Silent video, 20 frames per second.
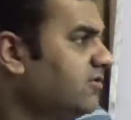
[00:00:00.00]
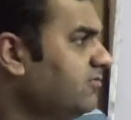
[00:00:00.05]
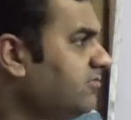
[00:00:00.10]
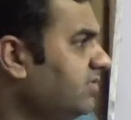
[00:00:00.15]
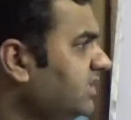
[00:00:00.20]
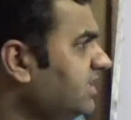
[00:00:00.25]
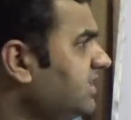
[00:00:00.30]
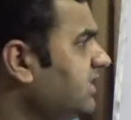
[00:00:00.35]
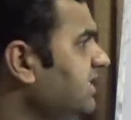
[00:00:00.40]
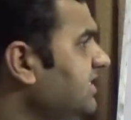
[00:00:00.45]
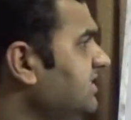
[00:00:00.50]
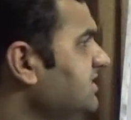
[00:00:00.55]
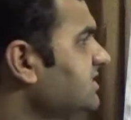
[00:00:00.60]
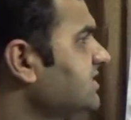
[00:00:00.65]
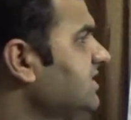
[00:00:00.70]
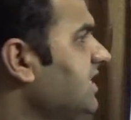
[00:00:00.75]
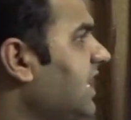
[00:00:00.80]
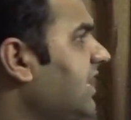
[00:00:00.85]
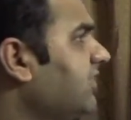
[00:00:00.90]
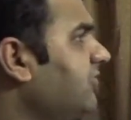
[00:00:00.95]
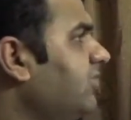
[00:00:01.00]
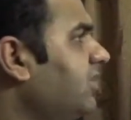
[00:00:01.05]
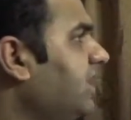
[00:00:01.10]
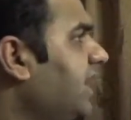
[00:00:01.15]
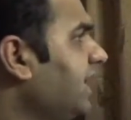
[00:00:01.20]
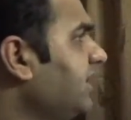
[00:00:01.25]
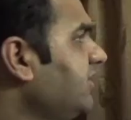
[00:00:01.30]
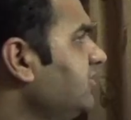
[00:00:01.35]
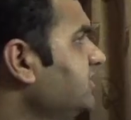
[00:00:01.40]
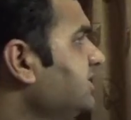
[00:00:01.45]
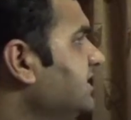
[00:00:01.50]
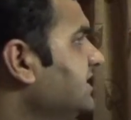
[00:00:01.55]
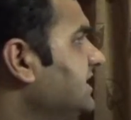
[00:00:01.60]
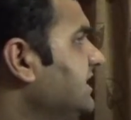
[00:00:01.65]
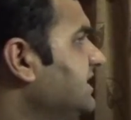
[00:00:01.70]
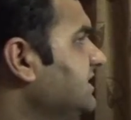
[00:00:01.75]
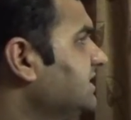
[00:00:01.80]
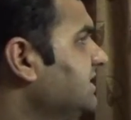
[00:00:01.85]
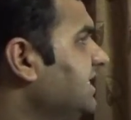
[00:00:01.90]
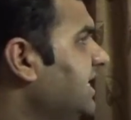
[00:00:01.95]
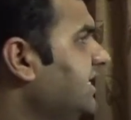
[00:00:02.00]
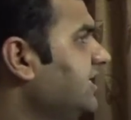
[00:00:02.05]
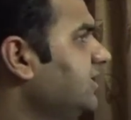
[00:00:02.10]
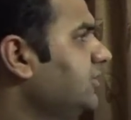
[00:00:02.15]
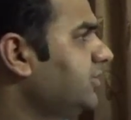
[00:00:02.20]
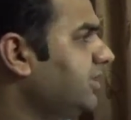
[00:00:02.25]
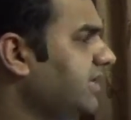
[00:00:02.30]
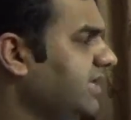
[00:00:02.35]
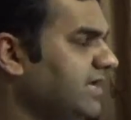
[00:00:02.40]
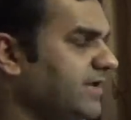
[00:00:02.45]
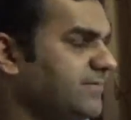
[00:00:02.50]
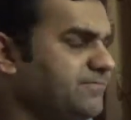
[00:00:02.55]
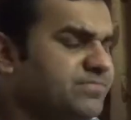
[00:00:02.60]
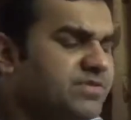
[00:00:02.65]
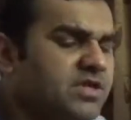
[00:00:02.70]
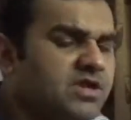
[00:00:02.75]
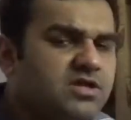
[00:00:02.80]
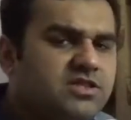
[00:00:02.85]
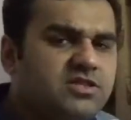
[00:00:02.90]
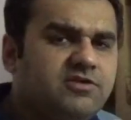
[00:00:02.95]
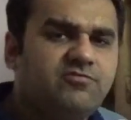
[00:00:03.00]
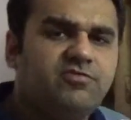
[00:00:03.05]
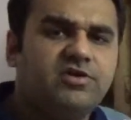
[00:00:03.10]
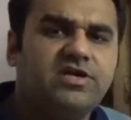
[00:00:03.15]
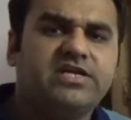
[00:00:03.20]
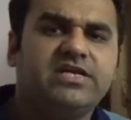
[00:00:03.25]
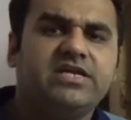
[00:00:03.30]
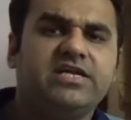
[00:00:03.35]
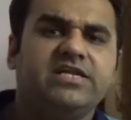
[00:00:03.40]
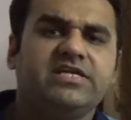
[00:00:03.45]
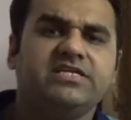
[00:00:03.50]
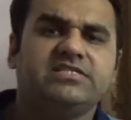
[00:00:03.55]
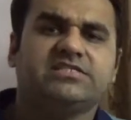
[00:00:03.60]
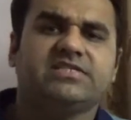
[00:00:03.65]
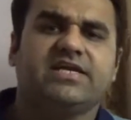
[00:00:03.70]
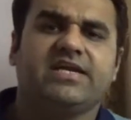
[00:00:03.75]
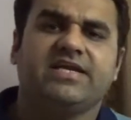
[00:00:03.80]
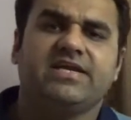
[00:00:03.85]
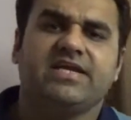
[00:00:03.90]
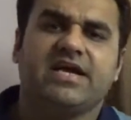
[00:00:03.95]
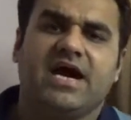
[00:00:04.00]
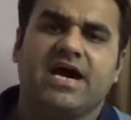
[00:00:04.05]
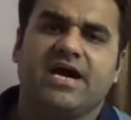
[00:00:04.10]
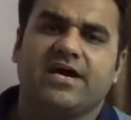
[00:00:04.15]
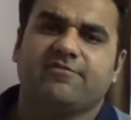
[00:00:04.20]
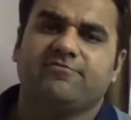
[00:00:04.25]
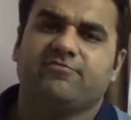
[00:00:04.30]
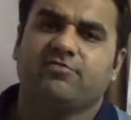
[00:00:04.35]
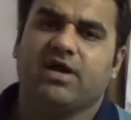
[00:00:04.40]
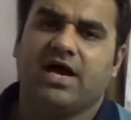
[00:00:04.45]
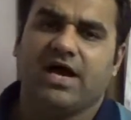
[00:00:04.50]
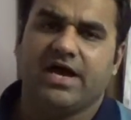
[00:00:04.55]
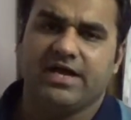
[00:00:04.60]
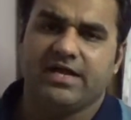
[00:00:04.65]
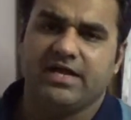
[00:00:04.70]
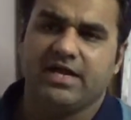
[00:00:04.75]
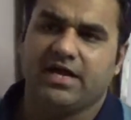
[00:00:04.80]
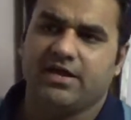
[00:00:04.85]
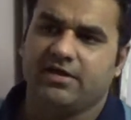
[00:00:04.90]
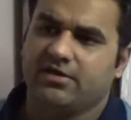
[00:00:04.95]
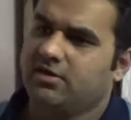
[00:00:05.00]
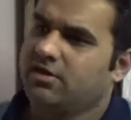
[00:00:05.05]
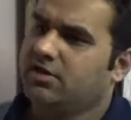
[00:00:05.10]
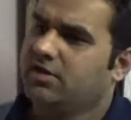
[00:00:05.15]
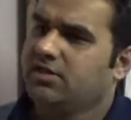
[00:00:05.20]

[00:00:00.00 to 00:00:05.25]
With this, I would like to suggest that today the volatility is getting higher for INR.